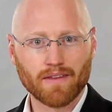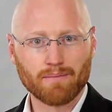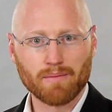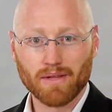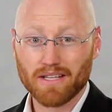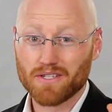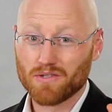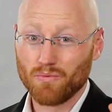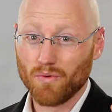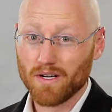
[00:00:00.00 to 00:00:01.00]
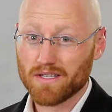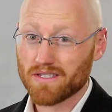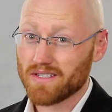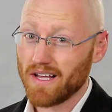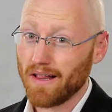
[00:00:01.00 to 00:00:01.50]
Remember, that's just one
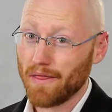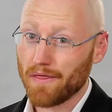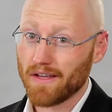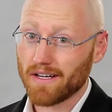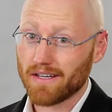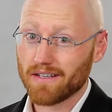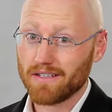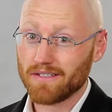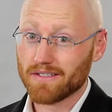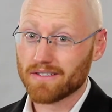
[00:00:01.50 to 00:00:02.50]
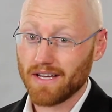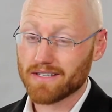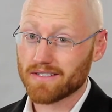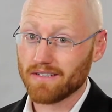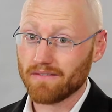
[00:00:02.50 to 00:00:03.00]
cell thick, your
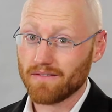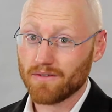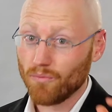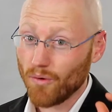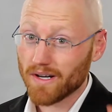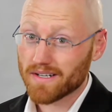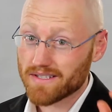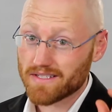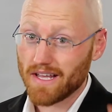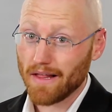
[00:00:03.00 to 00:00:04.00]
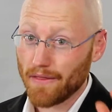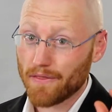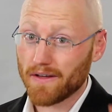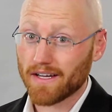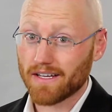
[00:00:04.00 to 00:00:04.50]
intestine. One cell
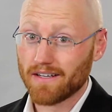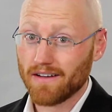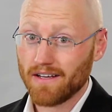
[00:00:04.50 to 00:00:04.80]
thick.